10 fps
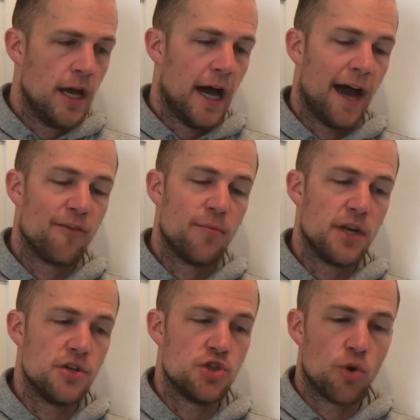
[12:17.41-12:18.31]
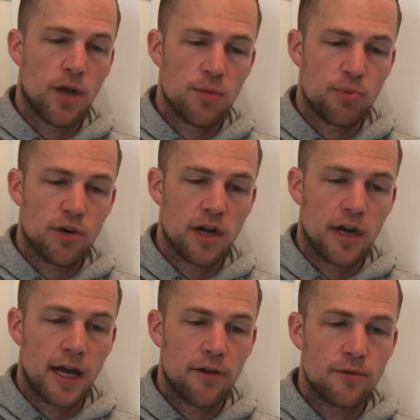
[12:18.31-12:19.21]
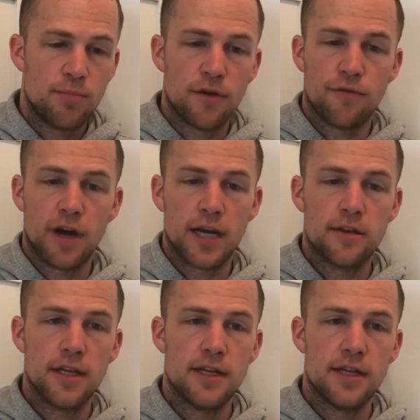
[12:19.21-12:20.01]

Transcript: I've been enjoying putting it out, but frankly,